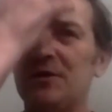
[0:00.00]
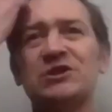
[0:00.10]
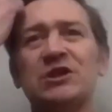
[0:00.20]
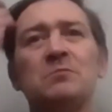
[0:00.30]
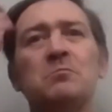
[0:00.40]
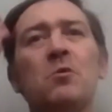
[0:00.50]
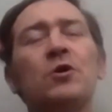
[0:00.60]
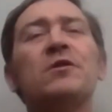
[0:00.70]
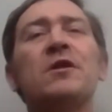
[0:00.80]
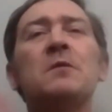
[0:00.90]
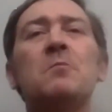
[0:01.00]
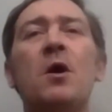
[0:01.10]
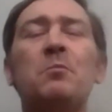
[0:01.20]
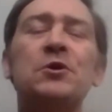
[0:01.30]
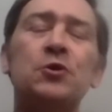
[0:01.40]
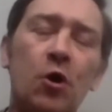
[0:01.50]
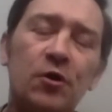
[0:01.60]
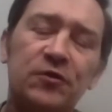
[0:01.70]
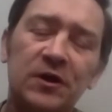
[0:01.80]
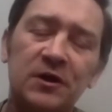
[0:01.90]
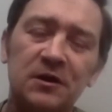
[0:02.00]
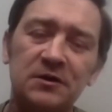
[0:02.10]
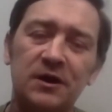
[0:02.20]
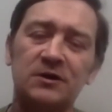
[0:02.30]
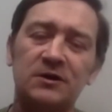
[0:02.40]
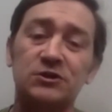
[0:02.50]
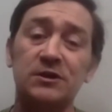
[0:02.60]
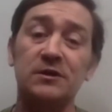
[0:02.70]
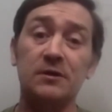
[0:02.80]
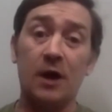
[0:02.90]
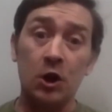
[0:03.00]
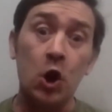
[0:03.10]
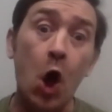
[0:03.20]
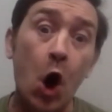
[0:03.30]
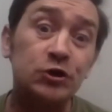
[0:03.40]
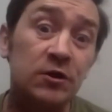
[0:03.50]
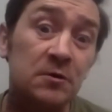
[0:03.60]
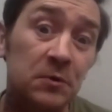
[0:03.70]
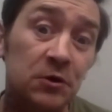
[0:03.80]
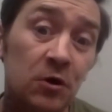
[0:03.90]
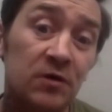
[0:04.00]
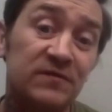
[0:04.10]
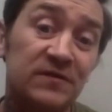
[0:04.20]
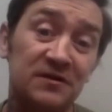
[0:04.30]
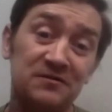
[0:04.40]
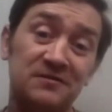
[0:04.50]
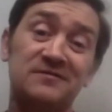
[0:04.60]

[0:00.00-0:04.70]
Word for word: you see more of them up in North England, actually. Mm. A hmm. lot of them in North England.